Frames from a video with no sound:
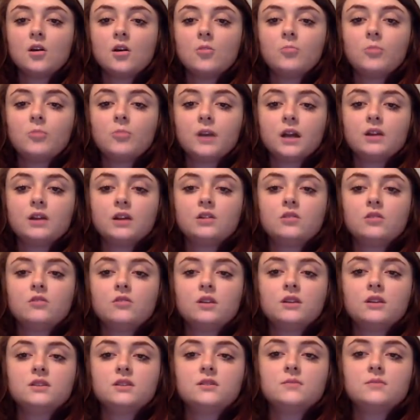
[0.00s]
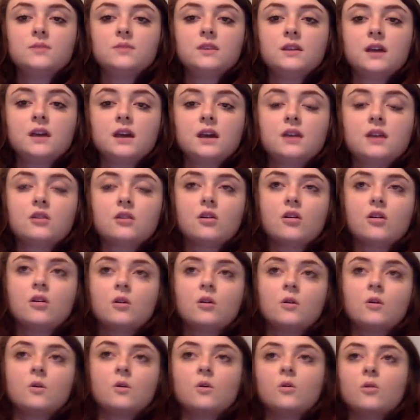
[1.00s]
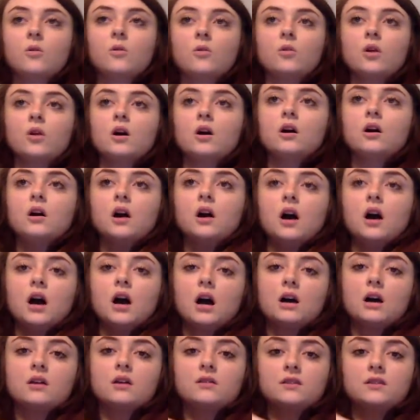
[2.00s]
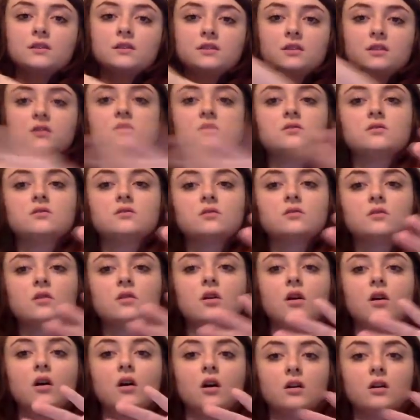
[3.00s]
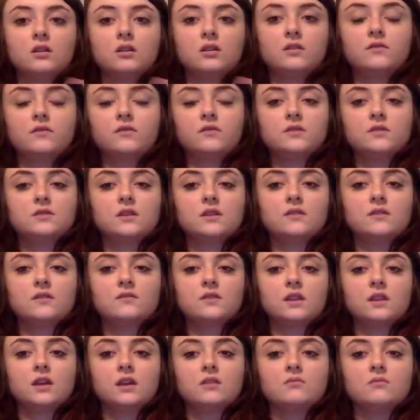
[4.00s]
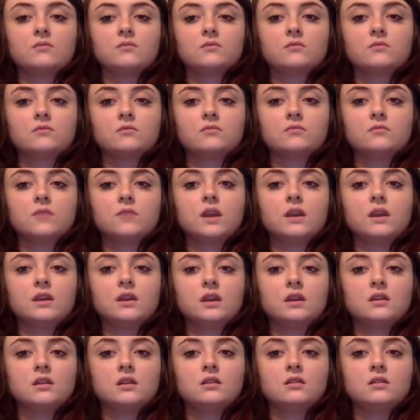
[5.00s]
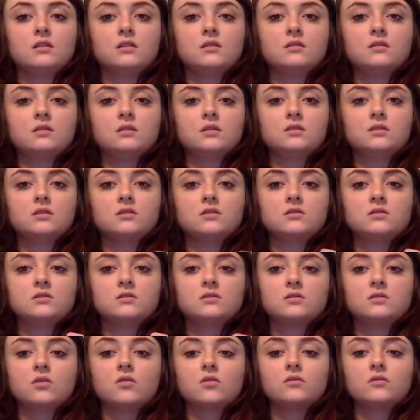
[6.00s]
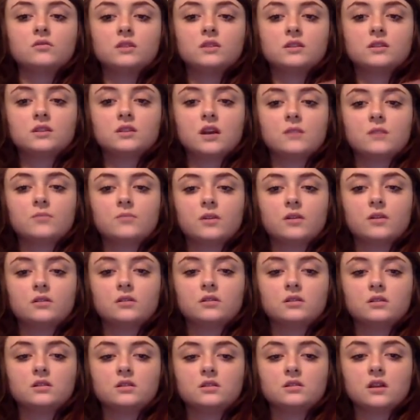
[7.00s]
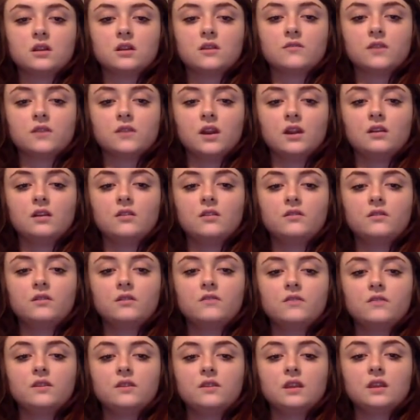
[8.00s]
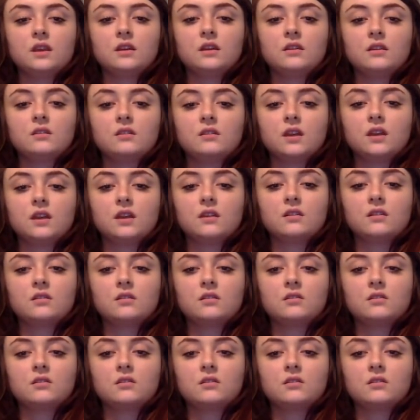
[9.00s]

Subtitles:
but I don't want it to be like, oh, this is all of the stuff that I'm making. This is only typology stuff. And I don't even think like